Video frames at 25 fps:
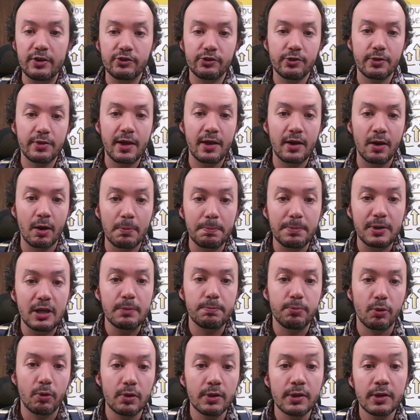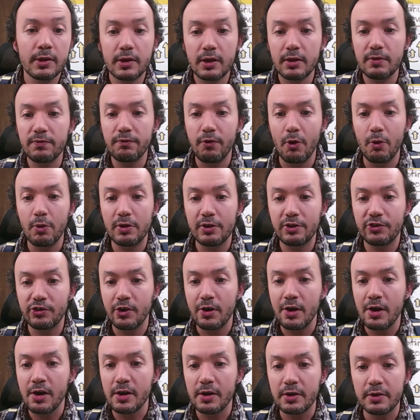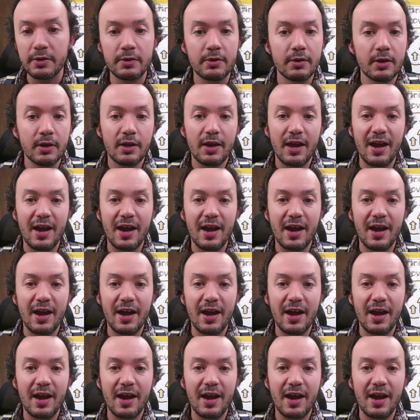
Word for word: so that our people can focus on